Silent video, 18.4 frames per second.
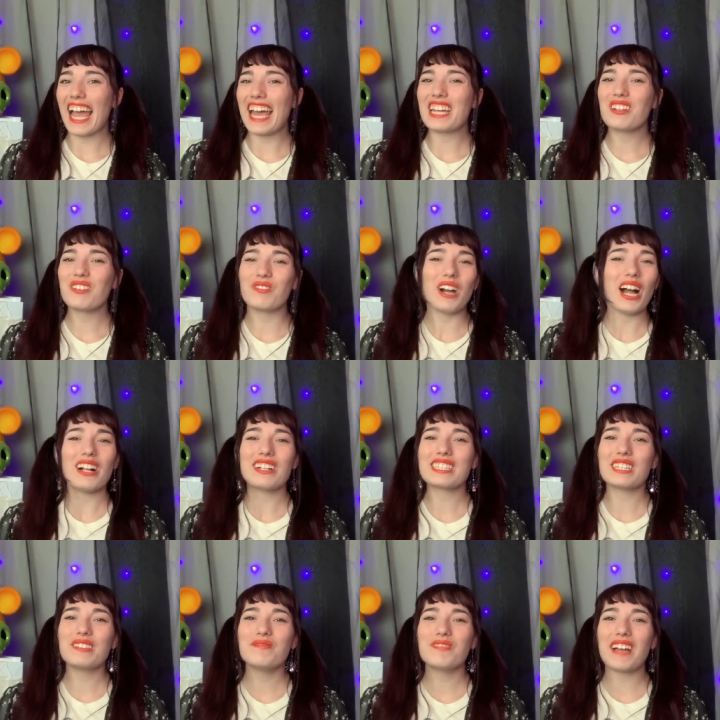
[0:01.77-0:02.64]
and
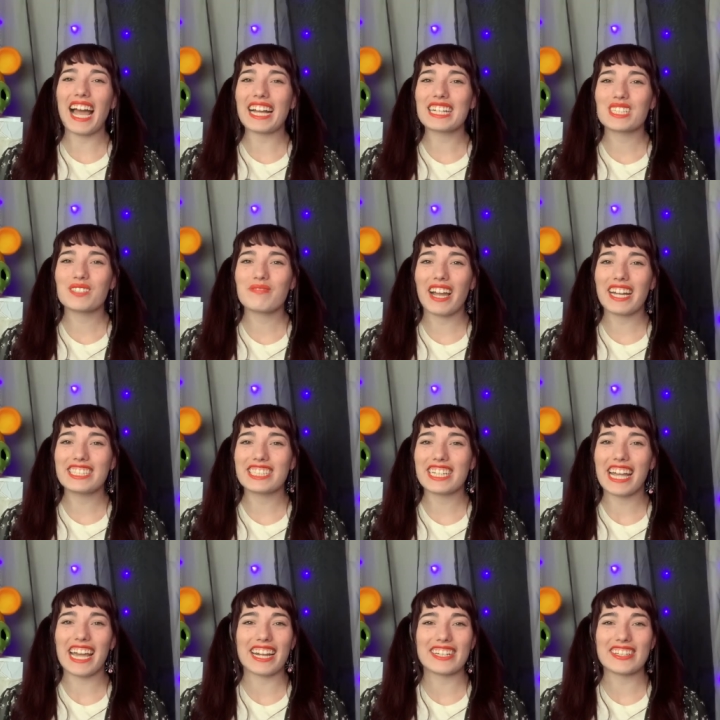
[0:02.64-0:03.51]
welcome back to my
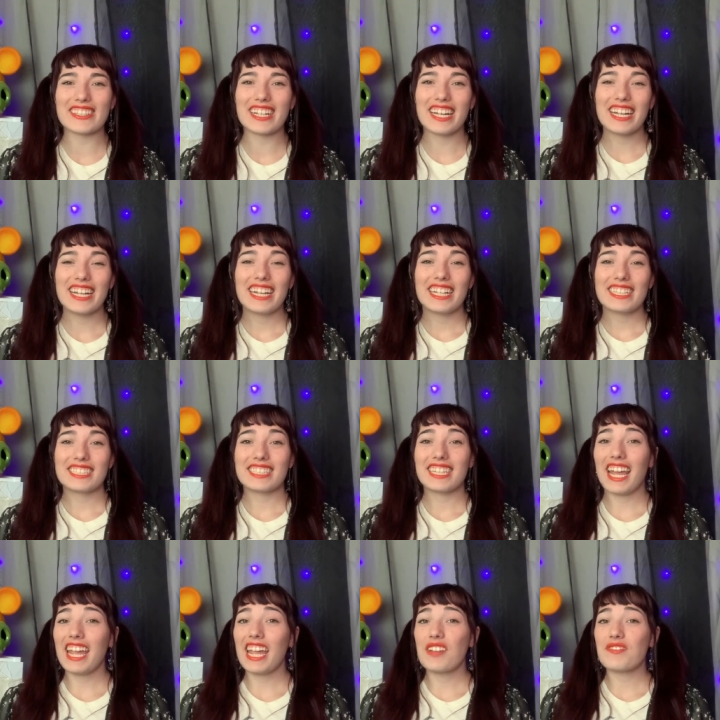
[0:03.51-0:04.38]
channel.
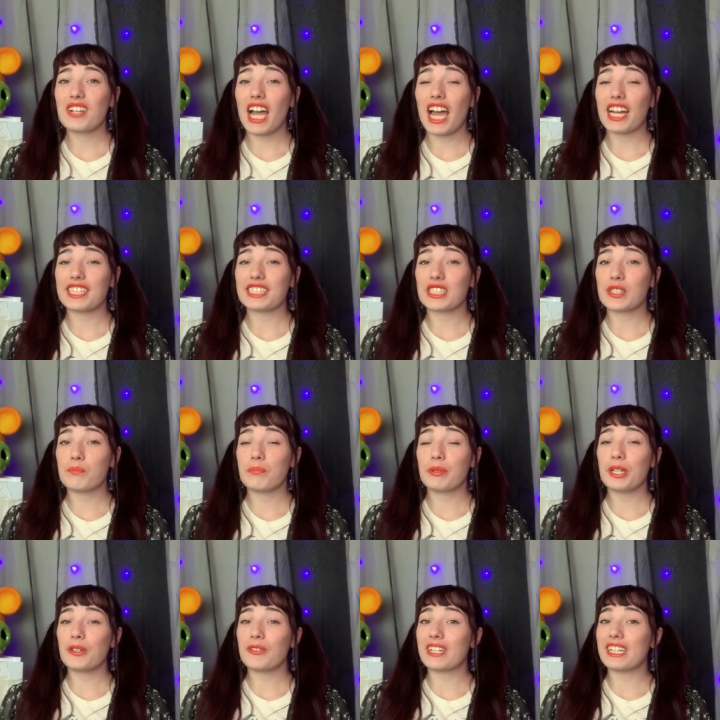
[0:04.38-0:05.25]
Today I've got a
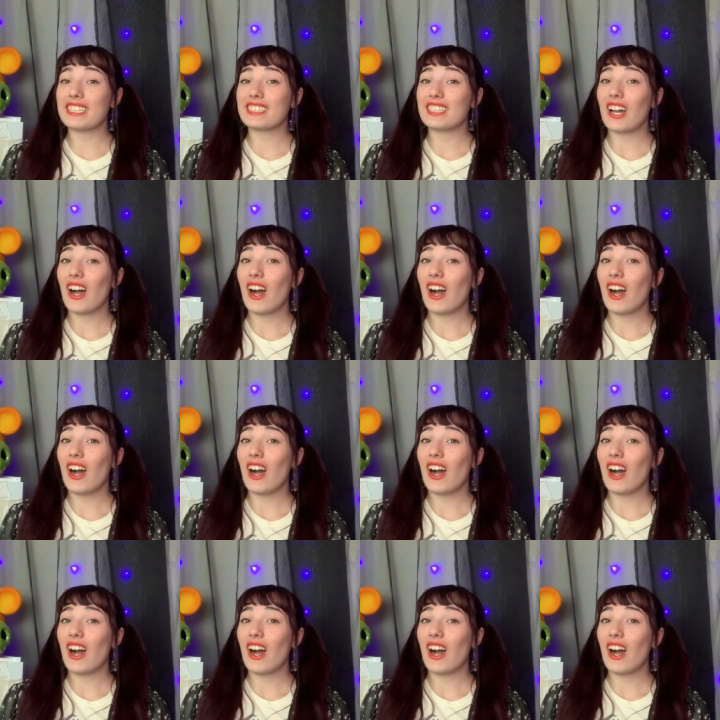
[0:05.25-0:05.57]
Spirit